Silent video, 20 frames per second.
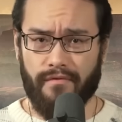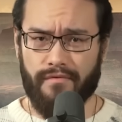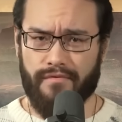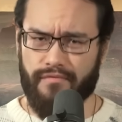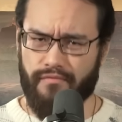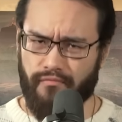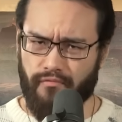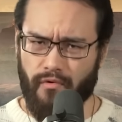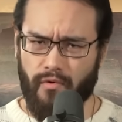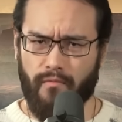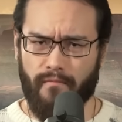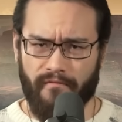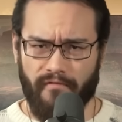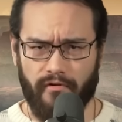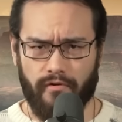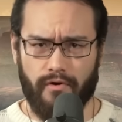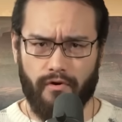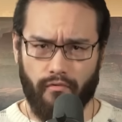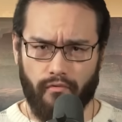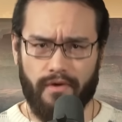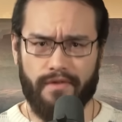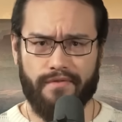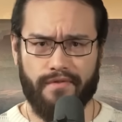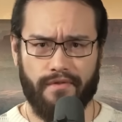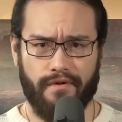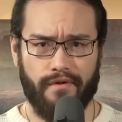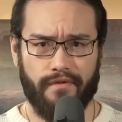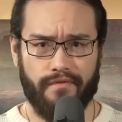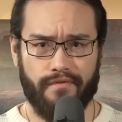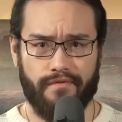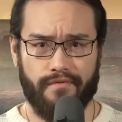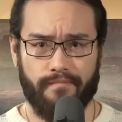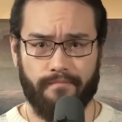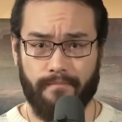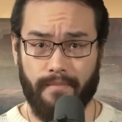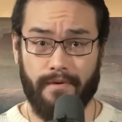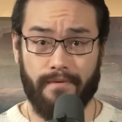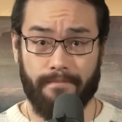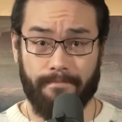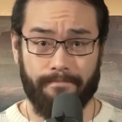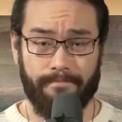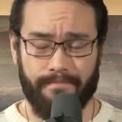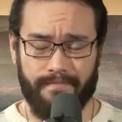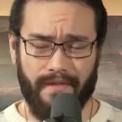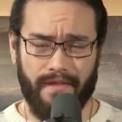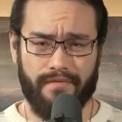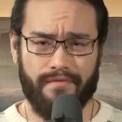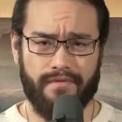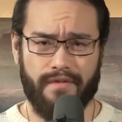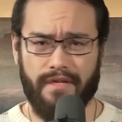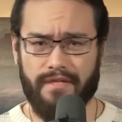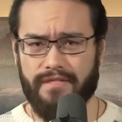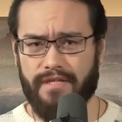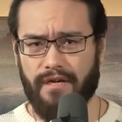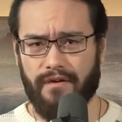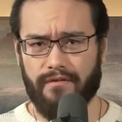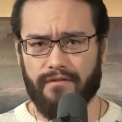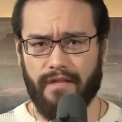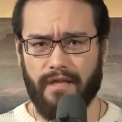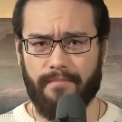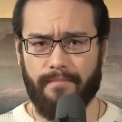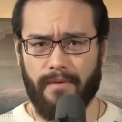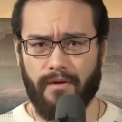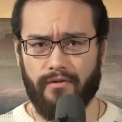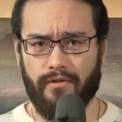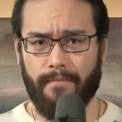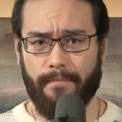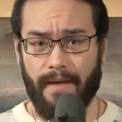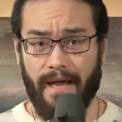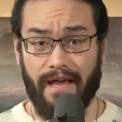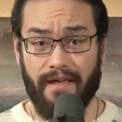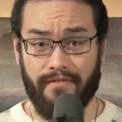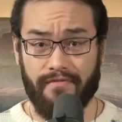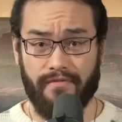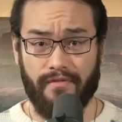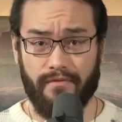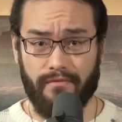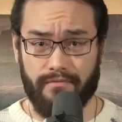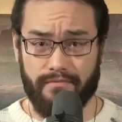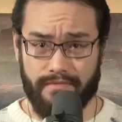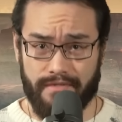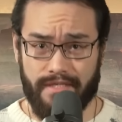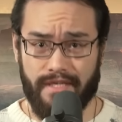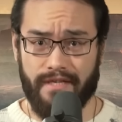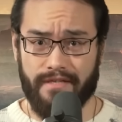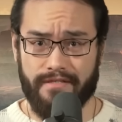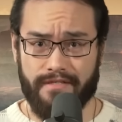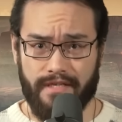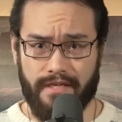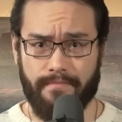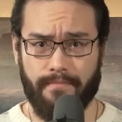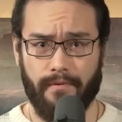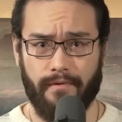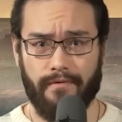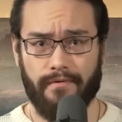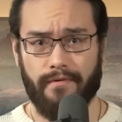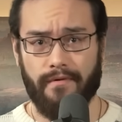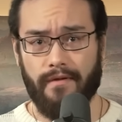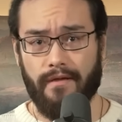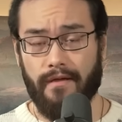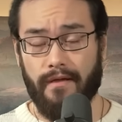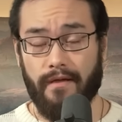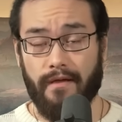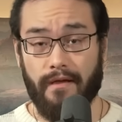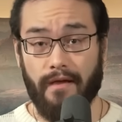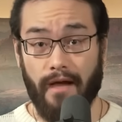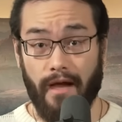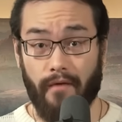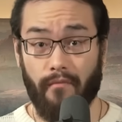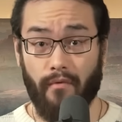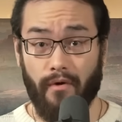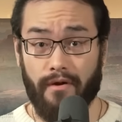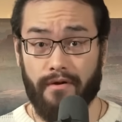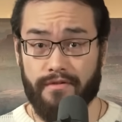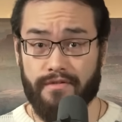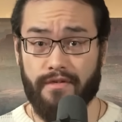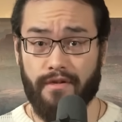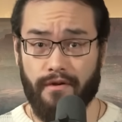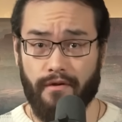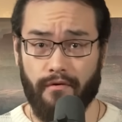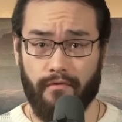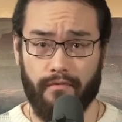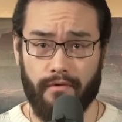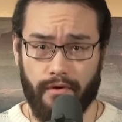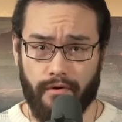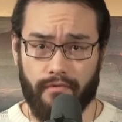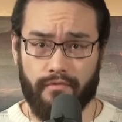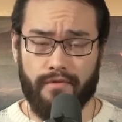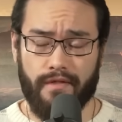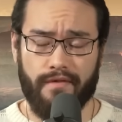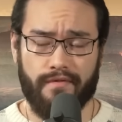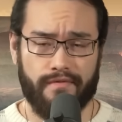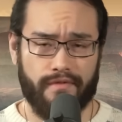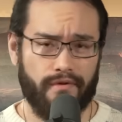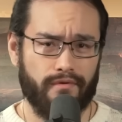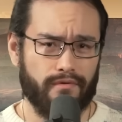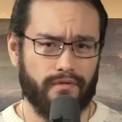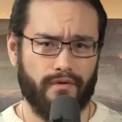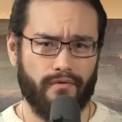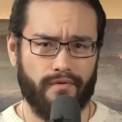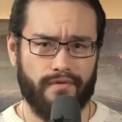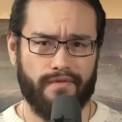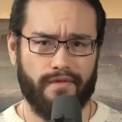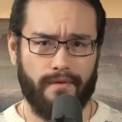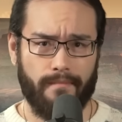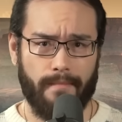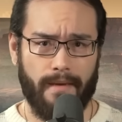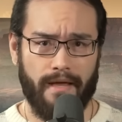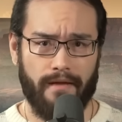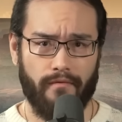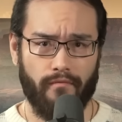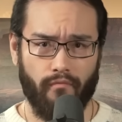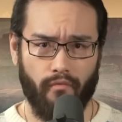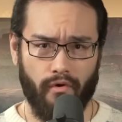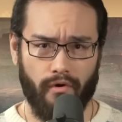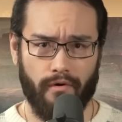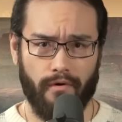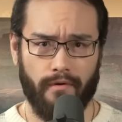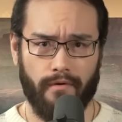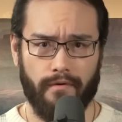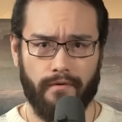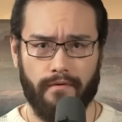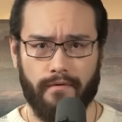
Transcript: is room for coincidence, but this detail led me on the path to dig deeper. I wanted to know who these 2 Lewiston men were.